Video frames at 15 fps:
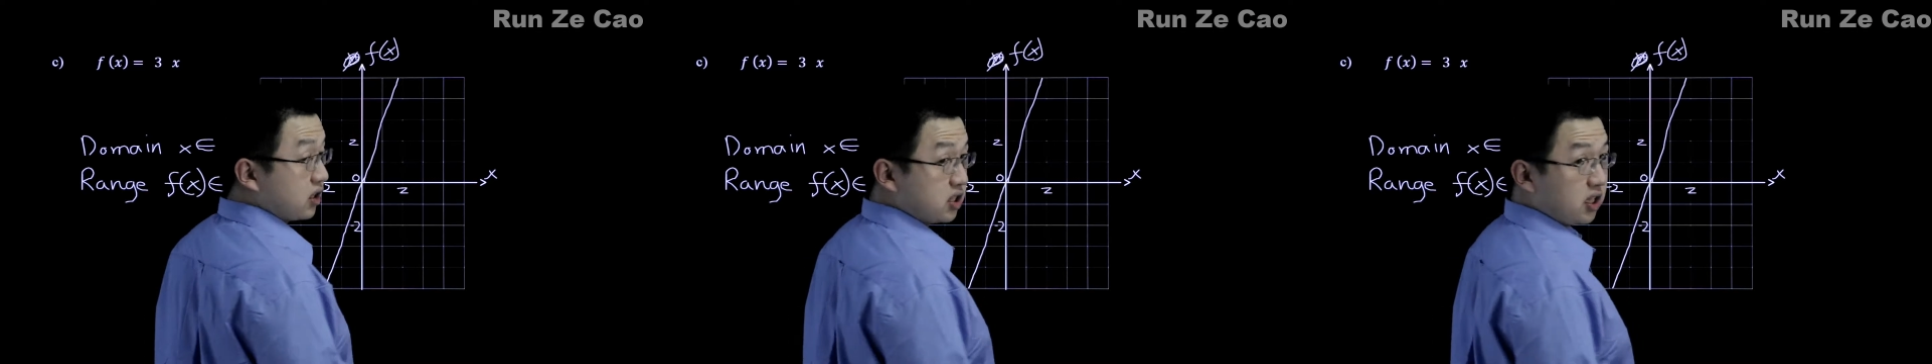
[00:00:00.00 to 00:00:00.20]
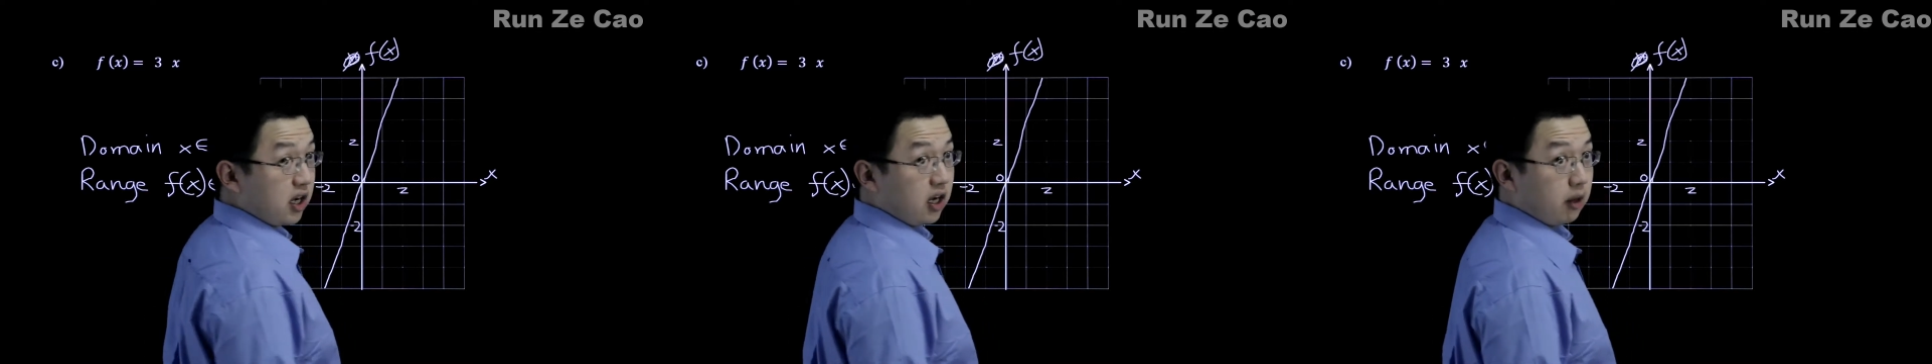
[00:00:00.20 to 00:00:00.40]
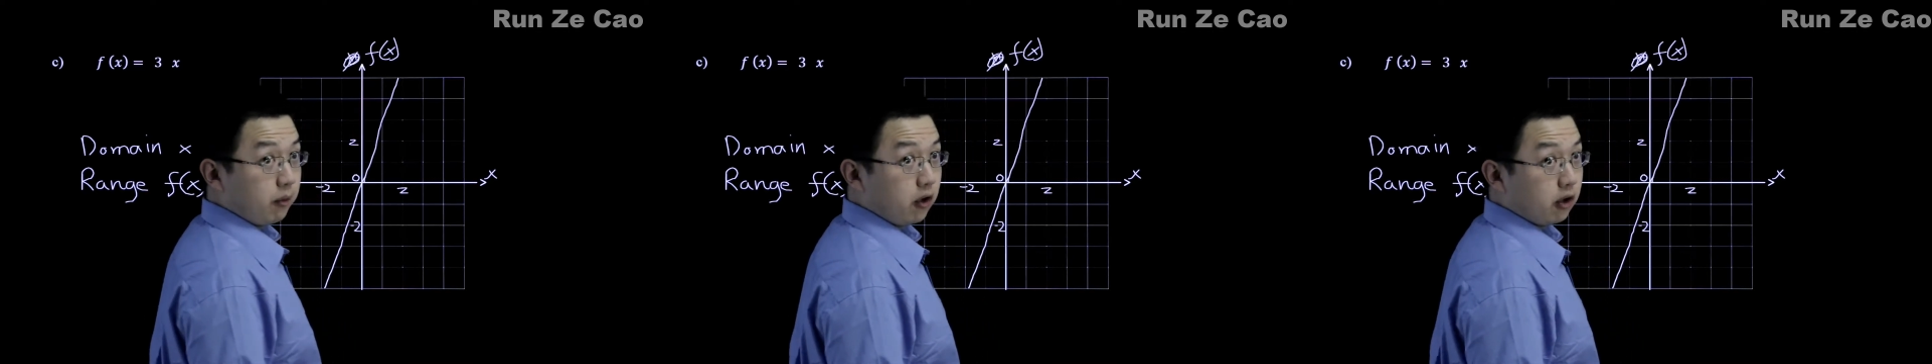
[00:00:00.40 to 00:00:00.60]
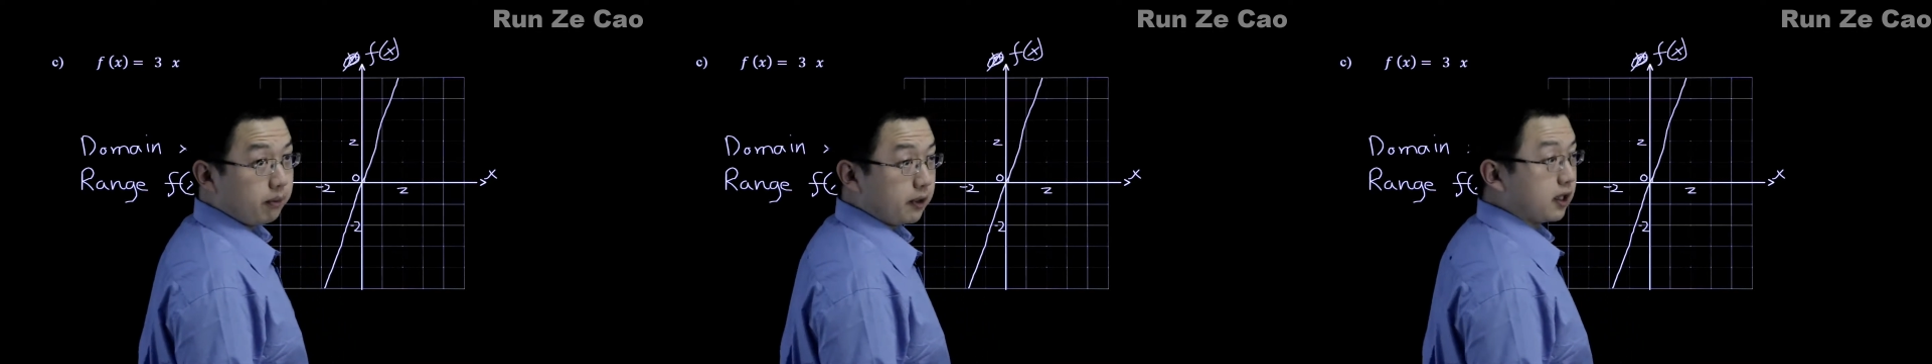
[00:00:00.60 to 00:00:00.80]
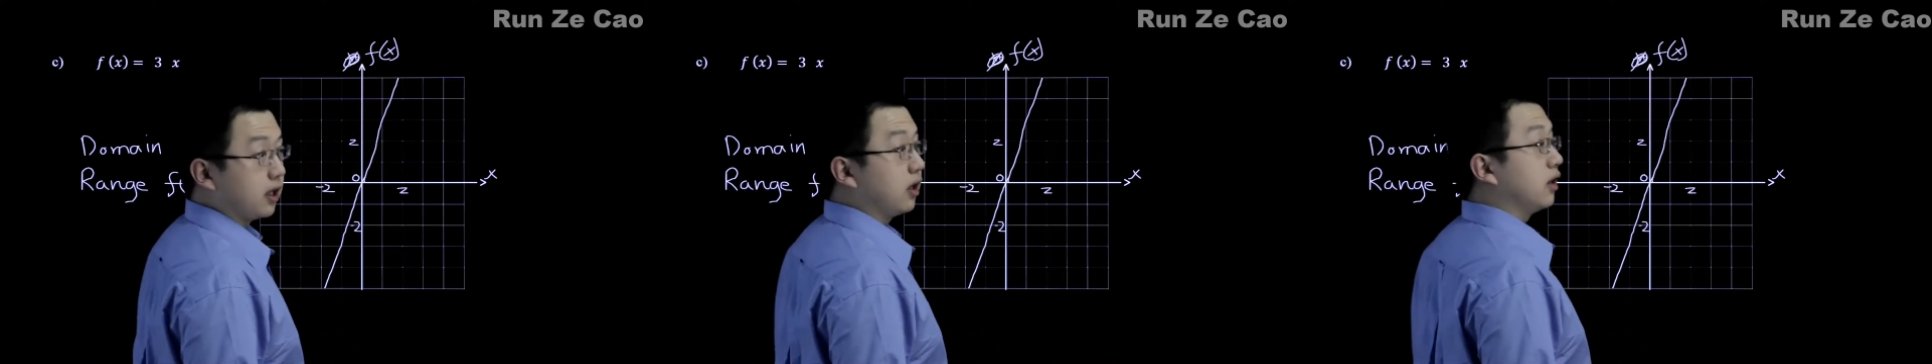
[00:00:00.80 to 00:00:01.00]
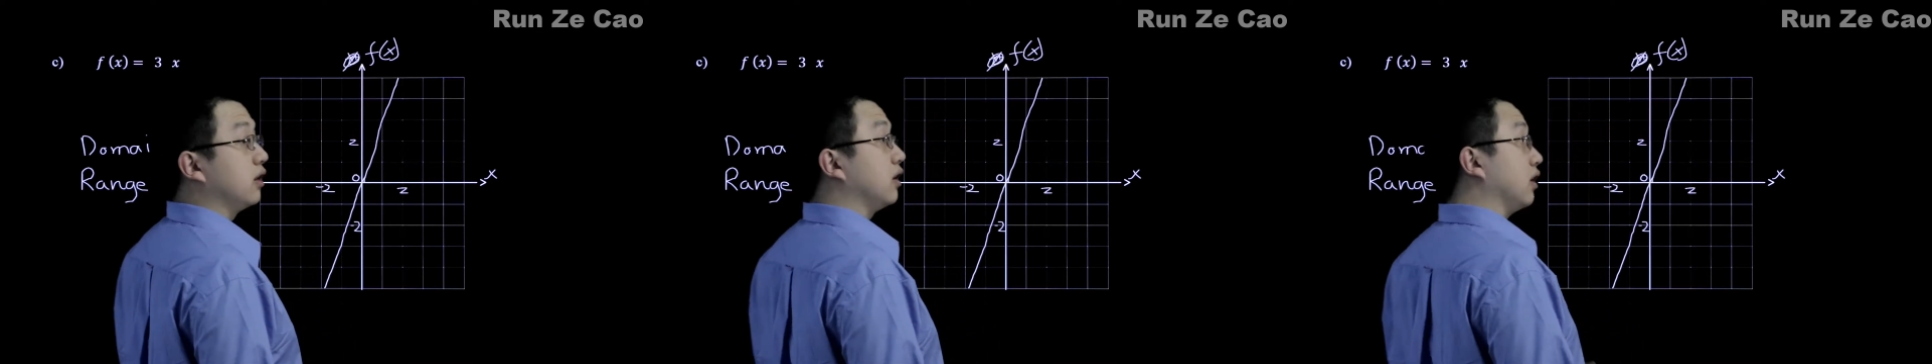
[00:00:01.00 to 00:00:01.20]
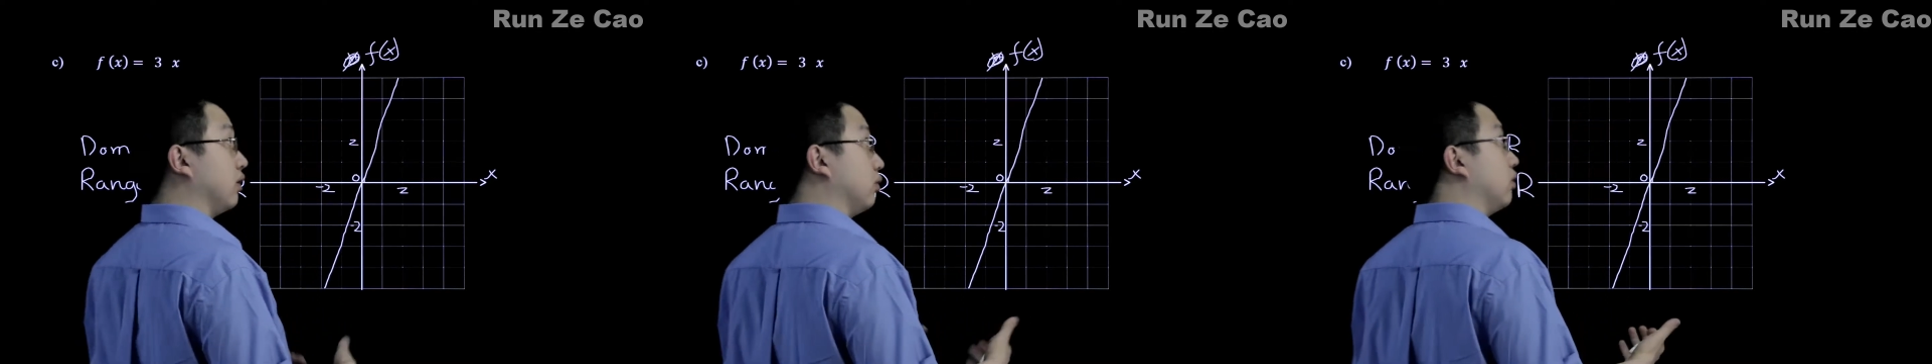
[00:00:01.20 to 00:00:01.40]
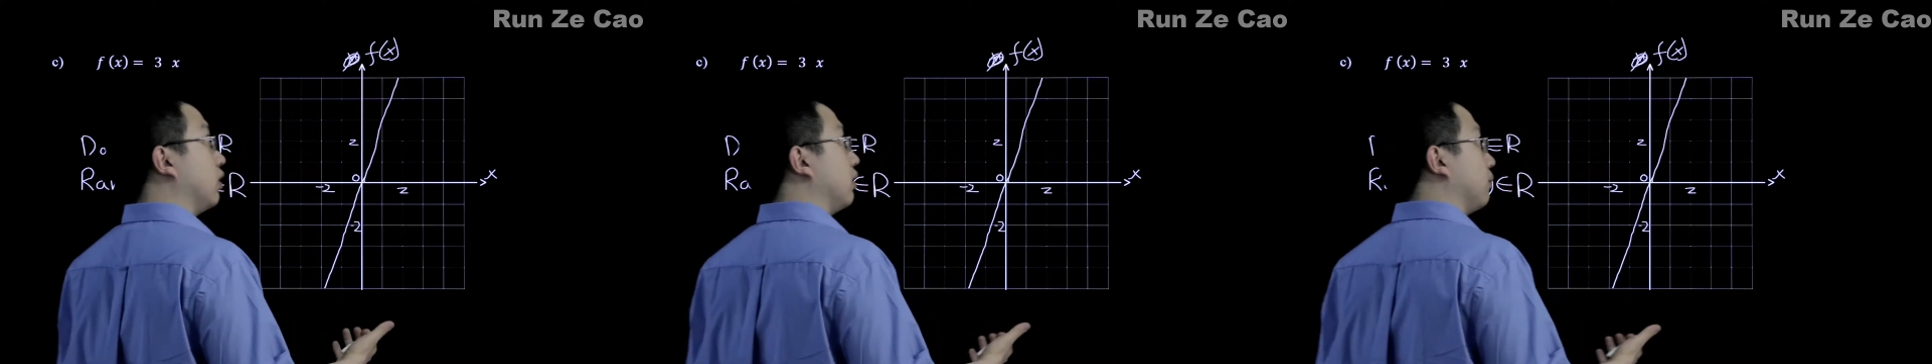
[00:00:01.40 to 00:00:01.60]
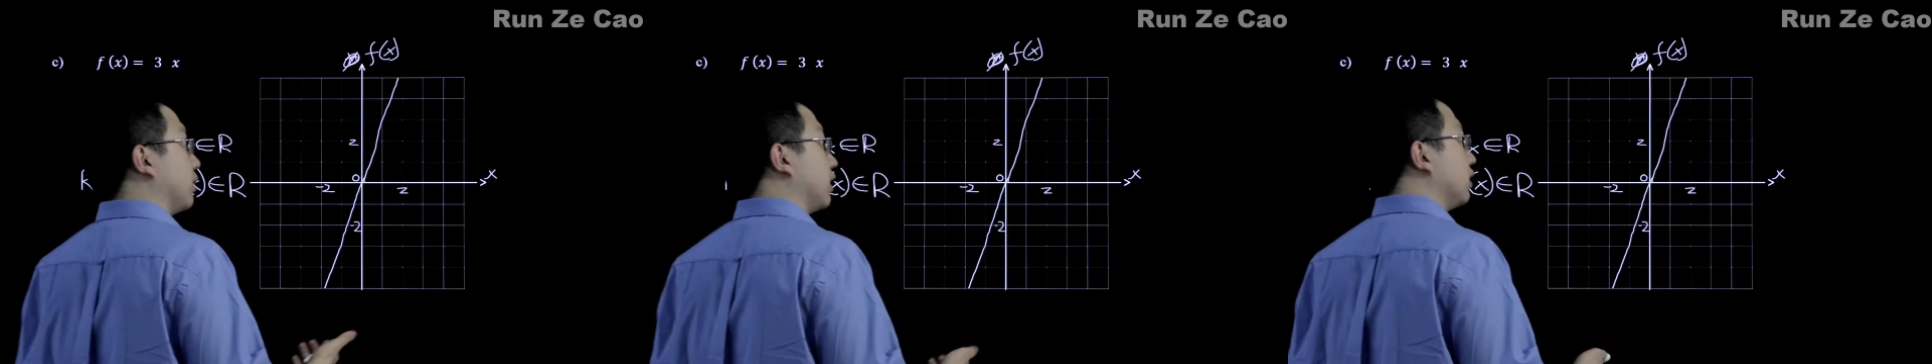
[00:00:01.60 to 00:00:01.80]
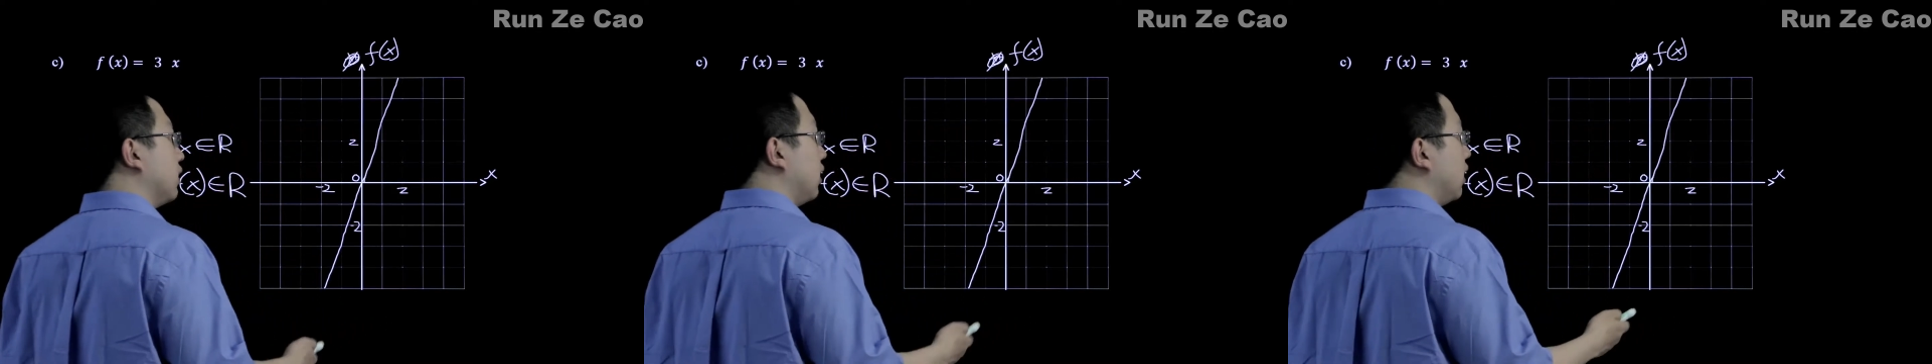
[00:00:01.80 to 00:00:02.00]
function anymore because it wouldn't be.